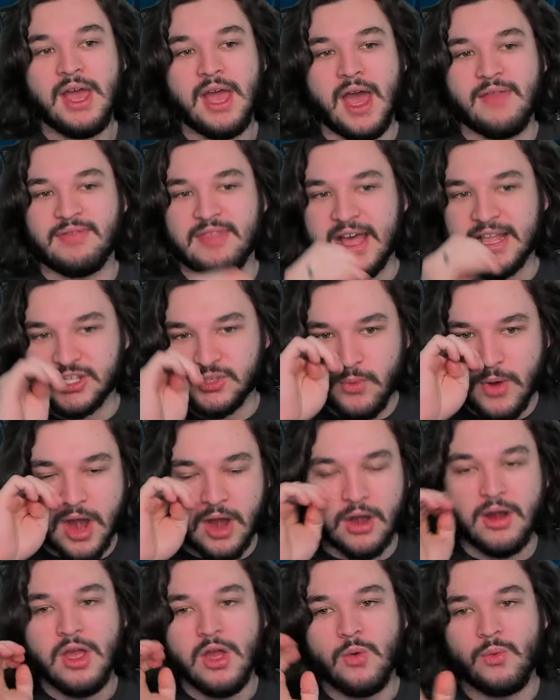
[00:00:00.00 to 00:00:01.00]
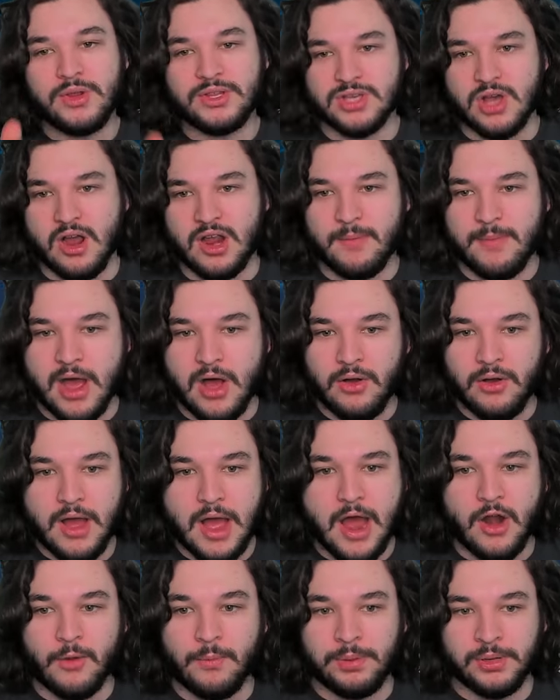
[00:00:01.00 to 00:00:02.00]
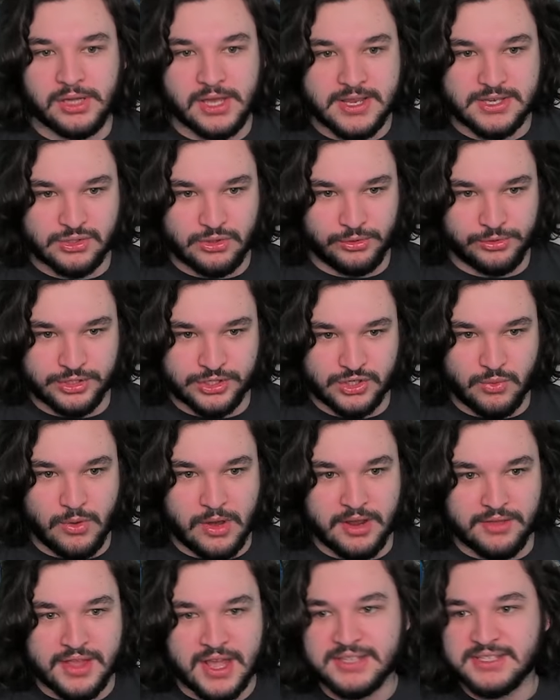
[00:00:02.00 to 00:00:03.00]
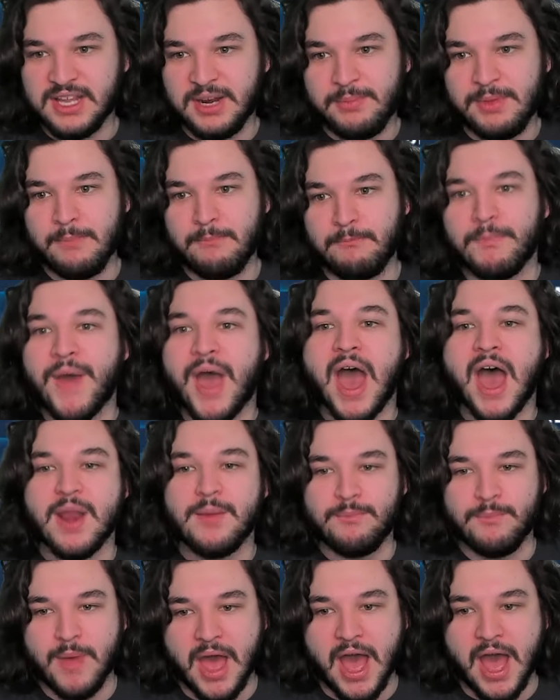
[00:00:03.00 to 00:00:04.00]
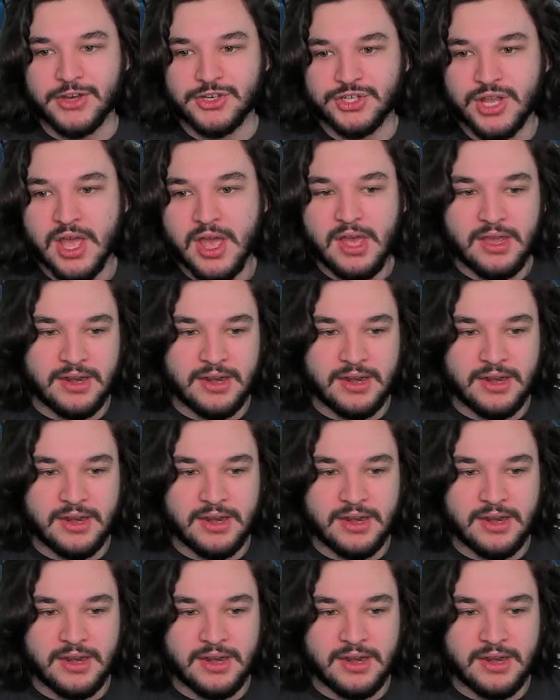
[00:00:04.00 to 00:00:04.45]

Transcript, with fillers: And that's where we talk about our placeholder squad, and that's going to be Bad Batch.